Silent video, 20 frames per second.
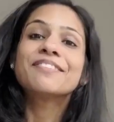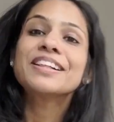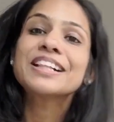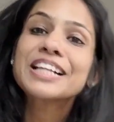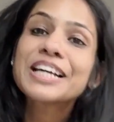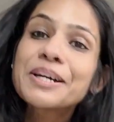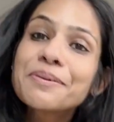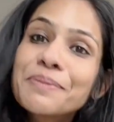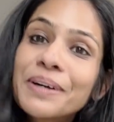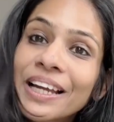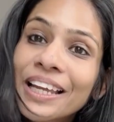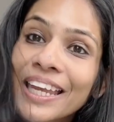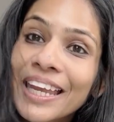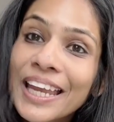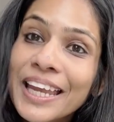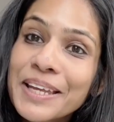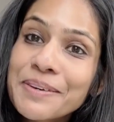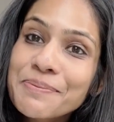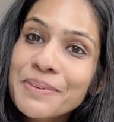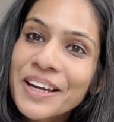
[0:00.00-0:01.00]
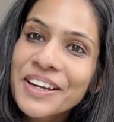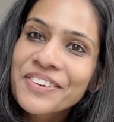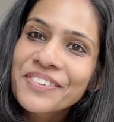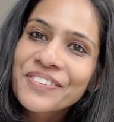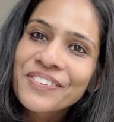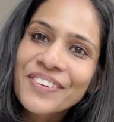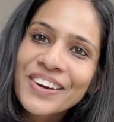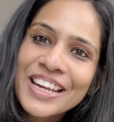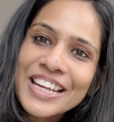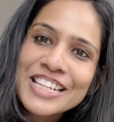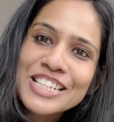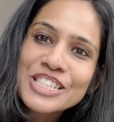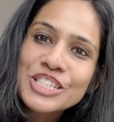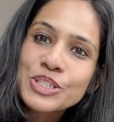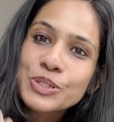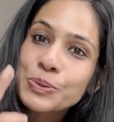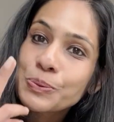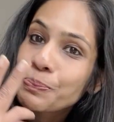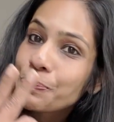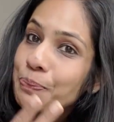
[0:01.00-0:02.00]
Welcome again my friends
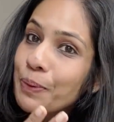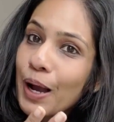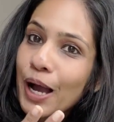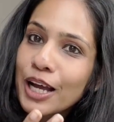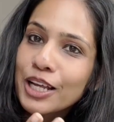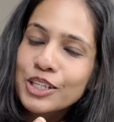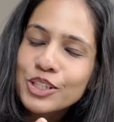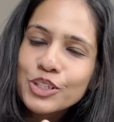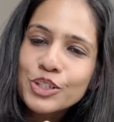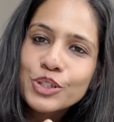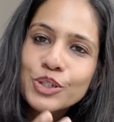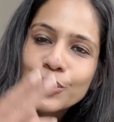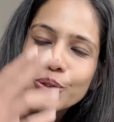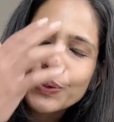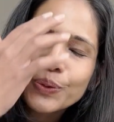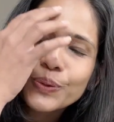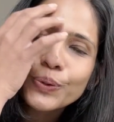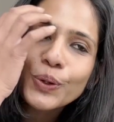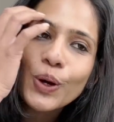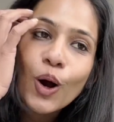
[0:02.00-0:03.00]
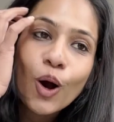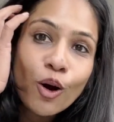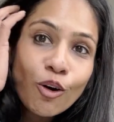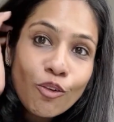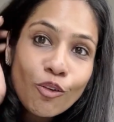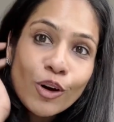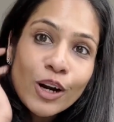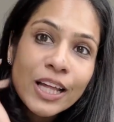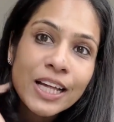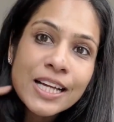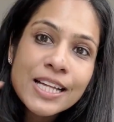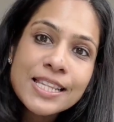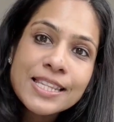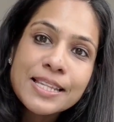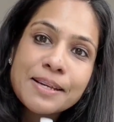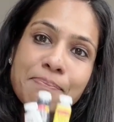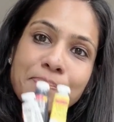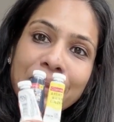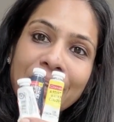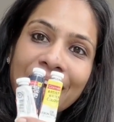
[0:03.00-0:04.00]
to part 2 of watercolor
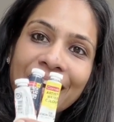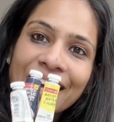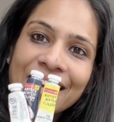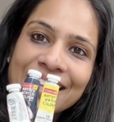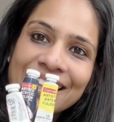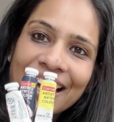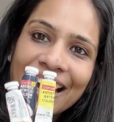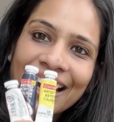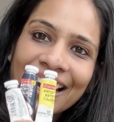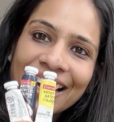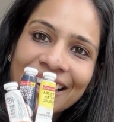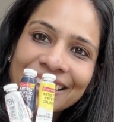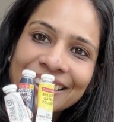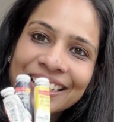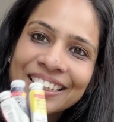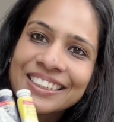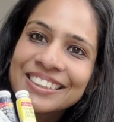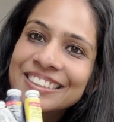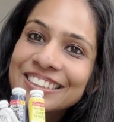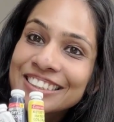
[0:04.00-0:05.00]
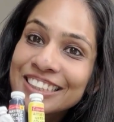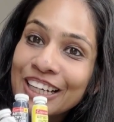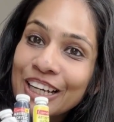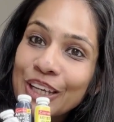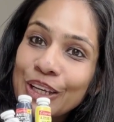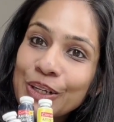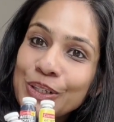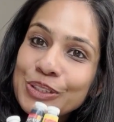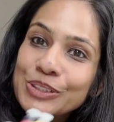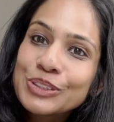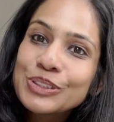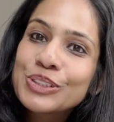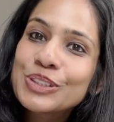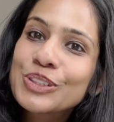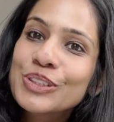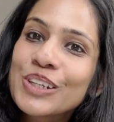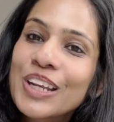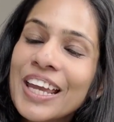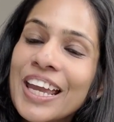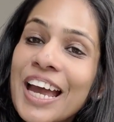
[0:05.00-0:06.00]
supplies, and that is colors. So
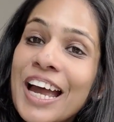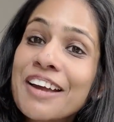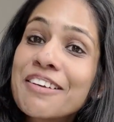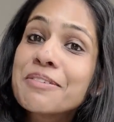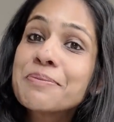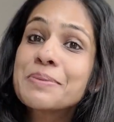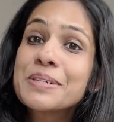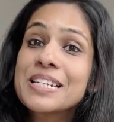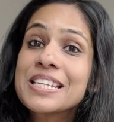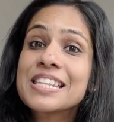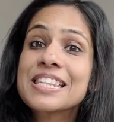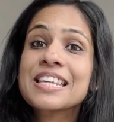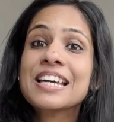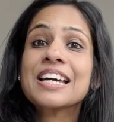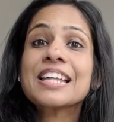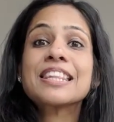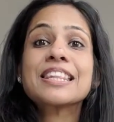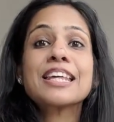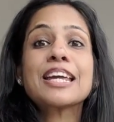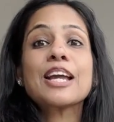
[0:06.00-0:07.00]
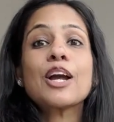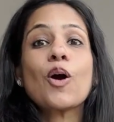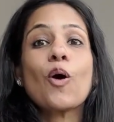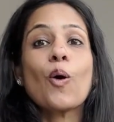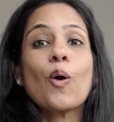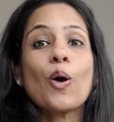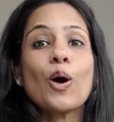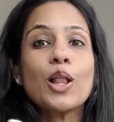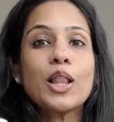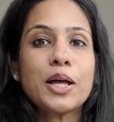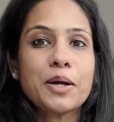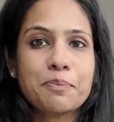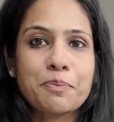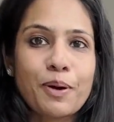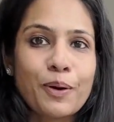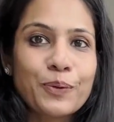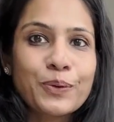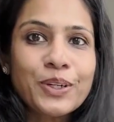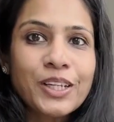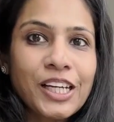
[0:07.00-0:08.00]
today I'll be discussing all
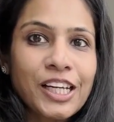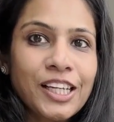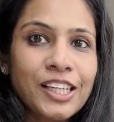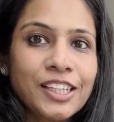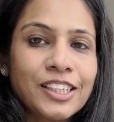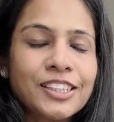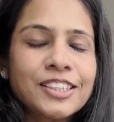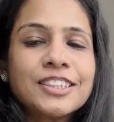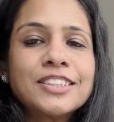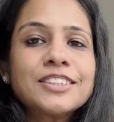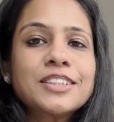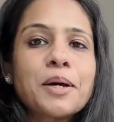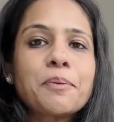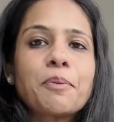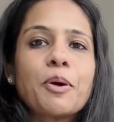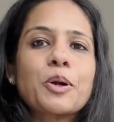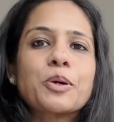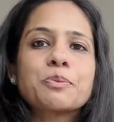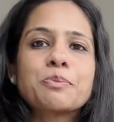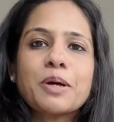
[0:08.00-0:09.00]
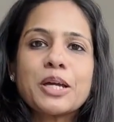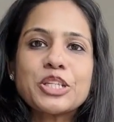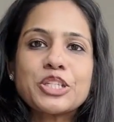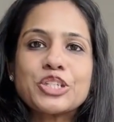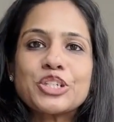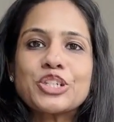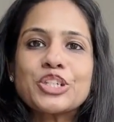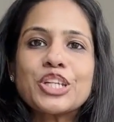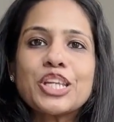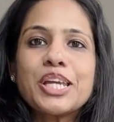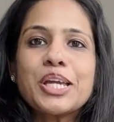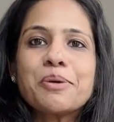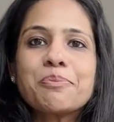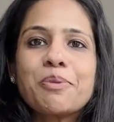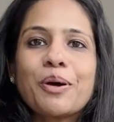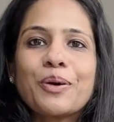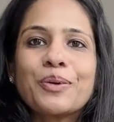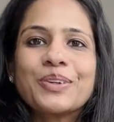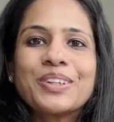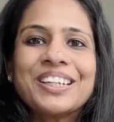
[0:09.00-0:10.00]
about colors, about my journey
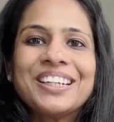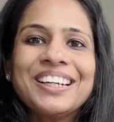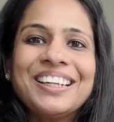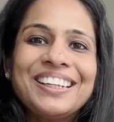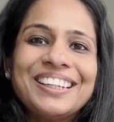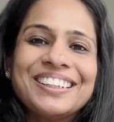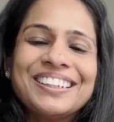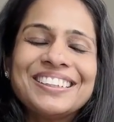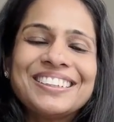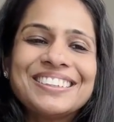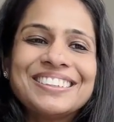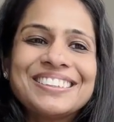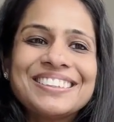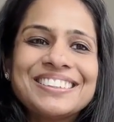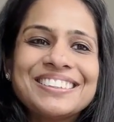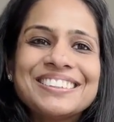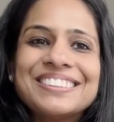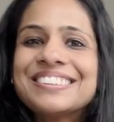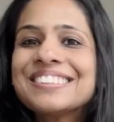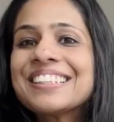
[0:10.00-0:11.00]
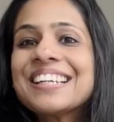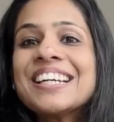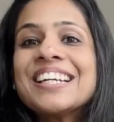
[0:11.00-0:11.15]
about colors,